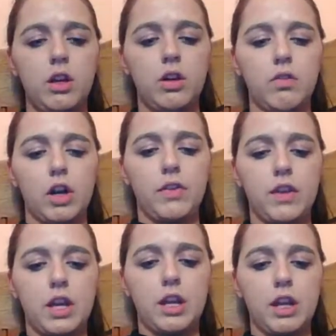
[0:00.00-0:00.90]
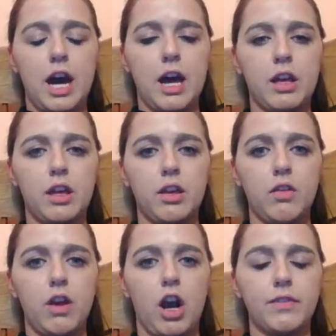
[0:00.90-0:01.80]
Larson got
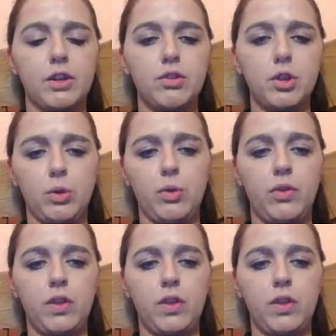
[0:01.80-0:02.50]
Harvick loose